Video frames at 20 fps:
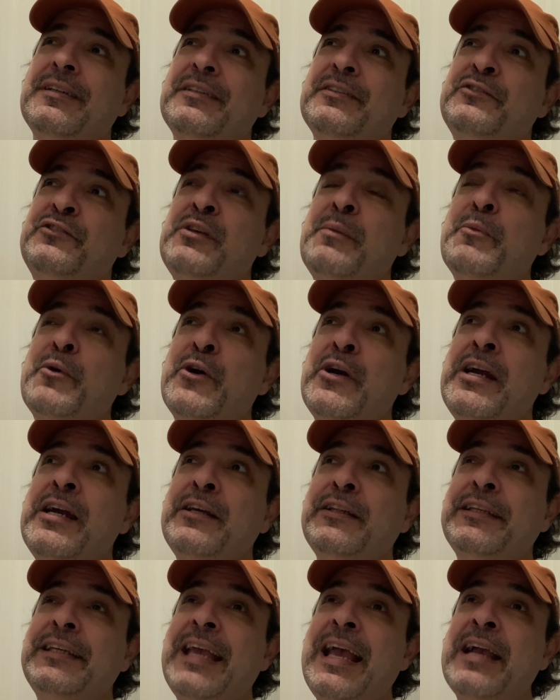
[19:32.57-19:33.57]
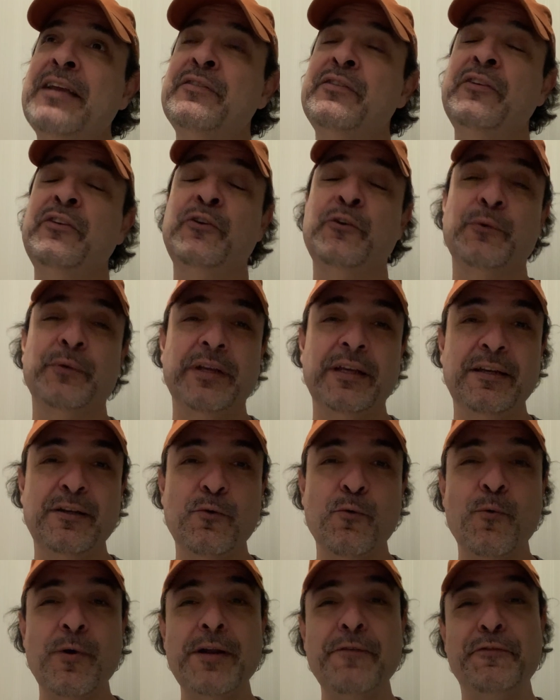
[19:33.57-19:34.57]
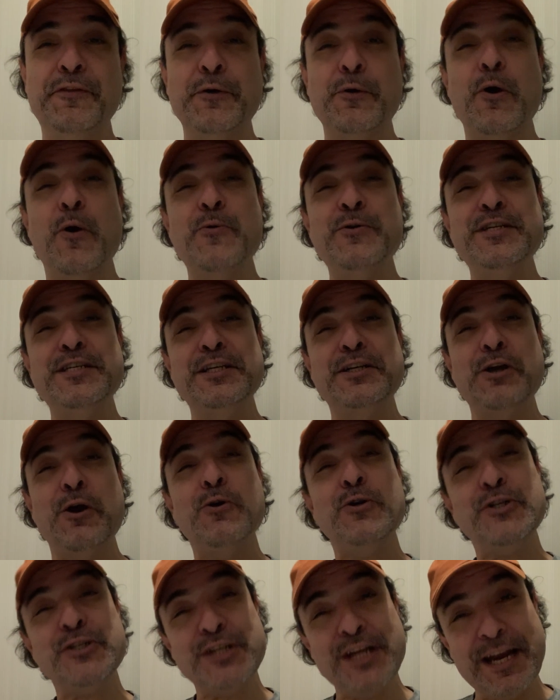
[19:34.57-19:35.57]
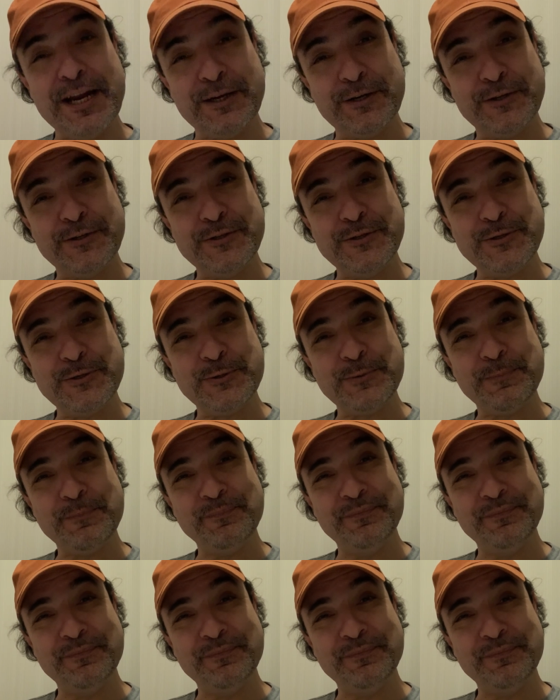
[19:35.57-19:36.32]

summarily executed one of their own negotiators.